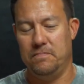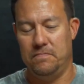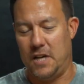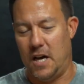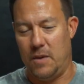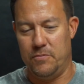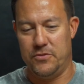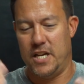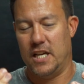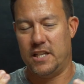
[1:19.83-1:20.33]

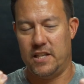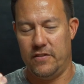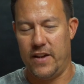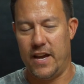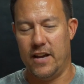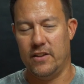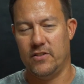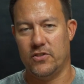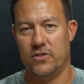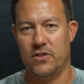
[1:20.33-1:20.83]
objective
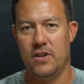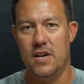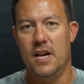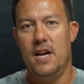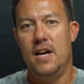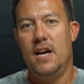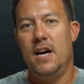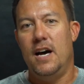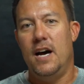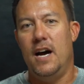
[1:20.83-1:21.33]
answer.
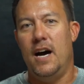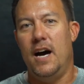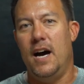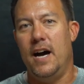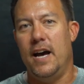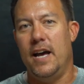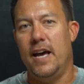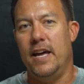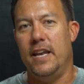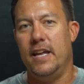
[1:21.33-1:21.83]

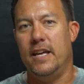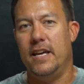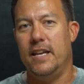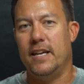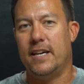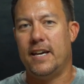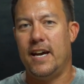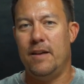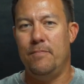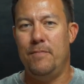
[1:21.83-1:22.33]
And
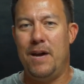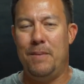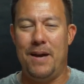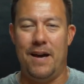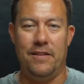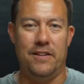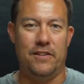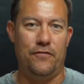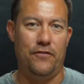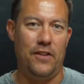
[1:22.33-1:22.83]
it kind of made me
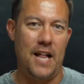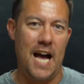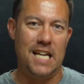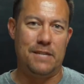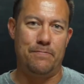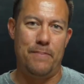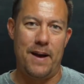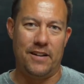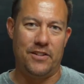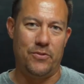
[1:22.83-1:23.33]
have these
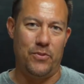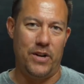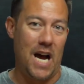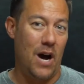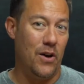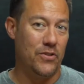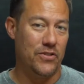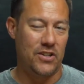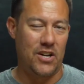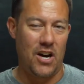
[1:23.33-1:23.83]
flashbacks to when
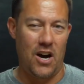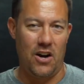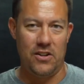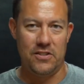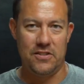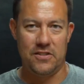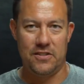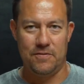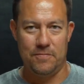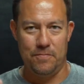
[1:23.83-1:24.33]
I was in
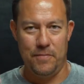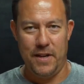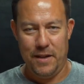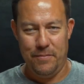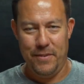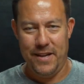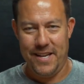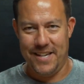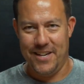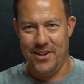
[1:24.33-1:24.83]
college
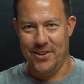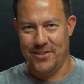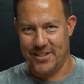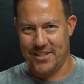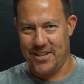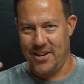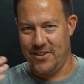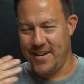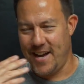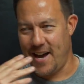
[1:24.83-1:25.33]
many, many years
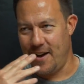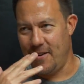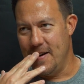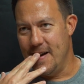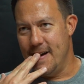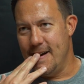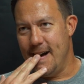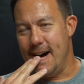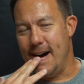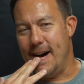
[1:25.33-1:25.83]
ago now.
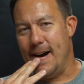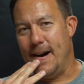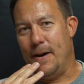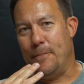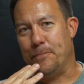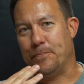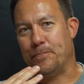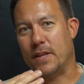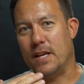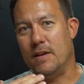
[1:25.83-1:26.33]

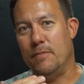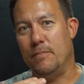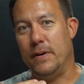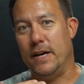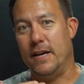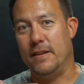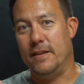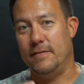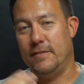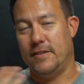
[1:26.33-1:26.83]

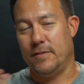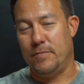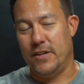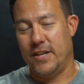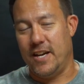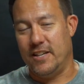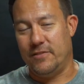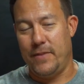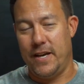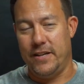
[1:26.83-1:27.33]
But some of
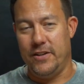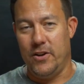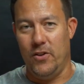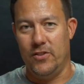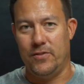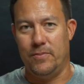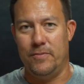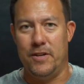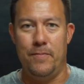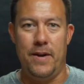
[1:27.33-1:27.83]
you guys may know
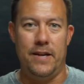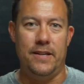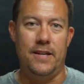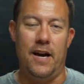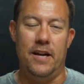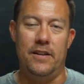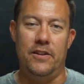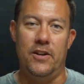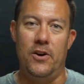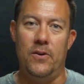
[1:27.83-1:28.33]
this, some of you may
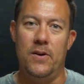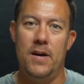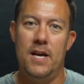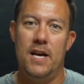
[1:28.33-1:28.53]
not know.